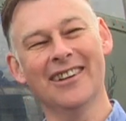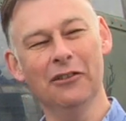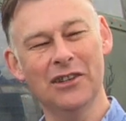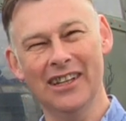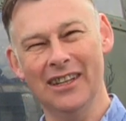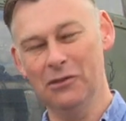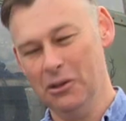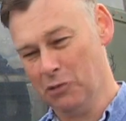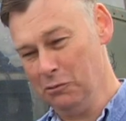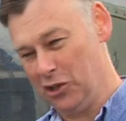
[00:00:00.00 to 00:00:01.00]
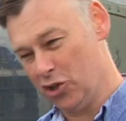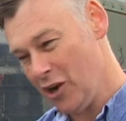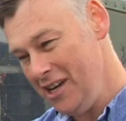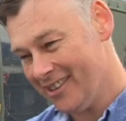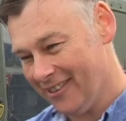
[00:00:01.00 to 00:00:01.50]
Yeah. And obviously, the problem with the
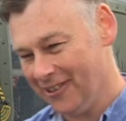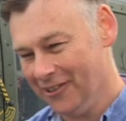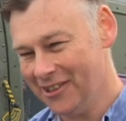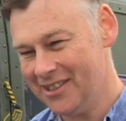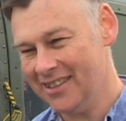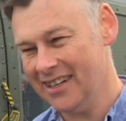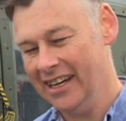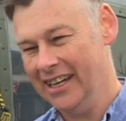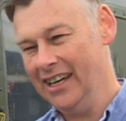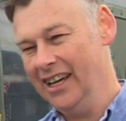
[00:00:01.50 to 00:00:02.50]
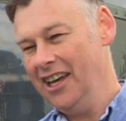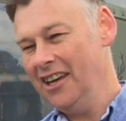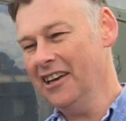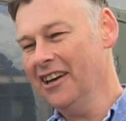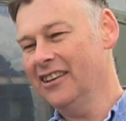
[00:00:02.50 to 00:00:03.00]
tracer, of course, is,
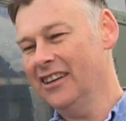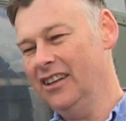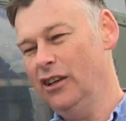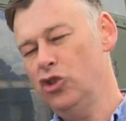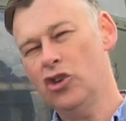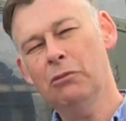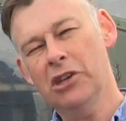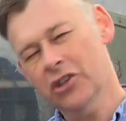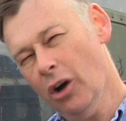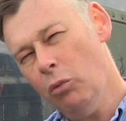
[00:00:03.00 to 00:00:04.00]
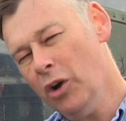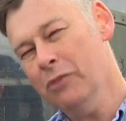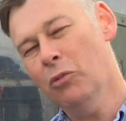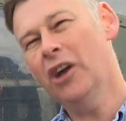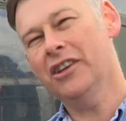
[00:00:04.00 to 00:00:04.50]
that generally it's not one
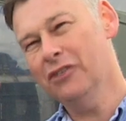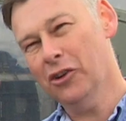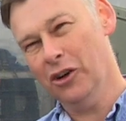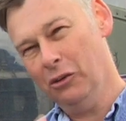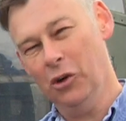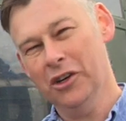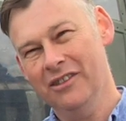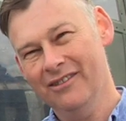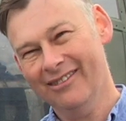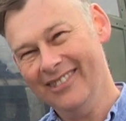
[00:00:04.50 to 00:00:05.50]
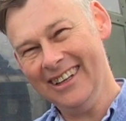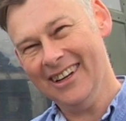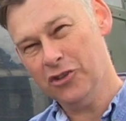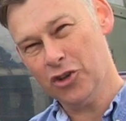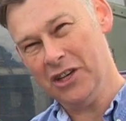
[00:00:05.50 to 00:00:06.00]
in one. You've not got one,
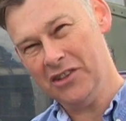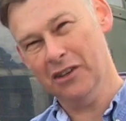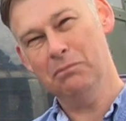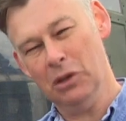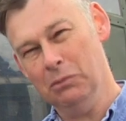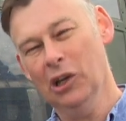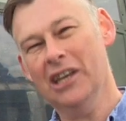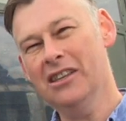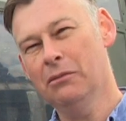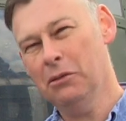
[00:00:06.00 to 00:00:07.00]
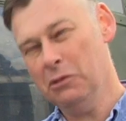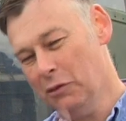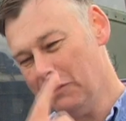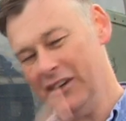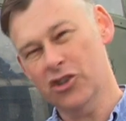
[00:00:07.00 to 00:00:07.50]
tracer per bullet. There might be
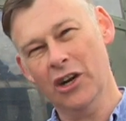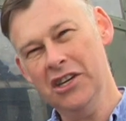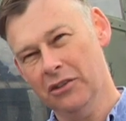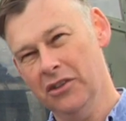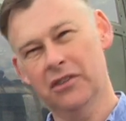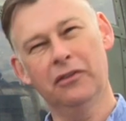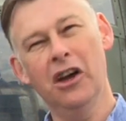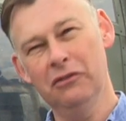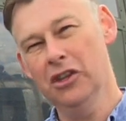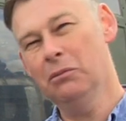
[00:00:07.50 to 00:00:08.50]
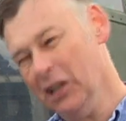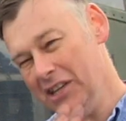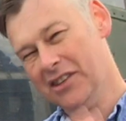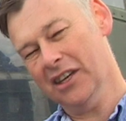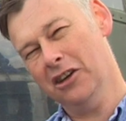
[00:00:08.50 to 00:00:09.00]
one round of tracer, and there's 5 other
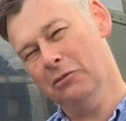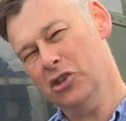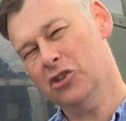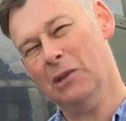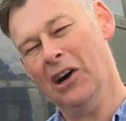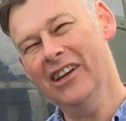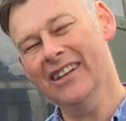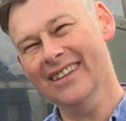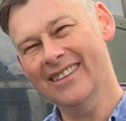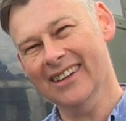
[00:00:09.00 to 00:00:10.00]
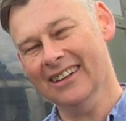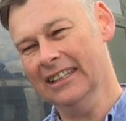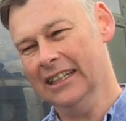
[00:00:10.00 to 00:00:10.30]
bullets that are coming just behind it. So.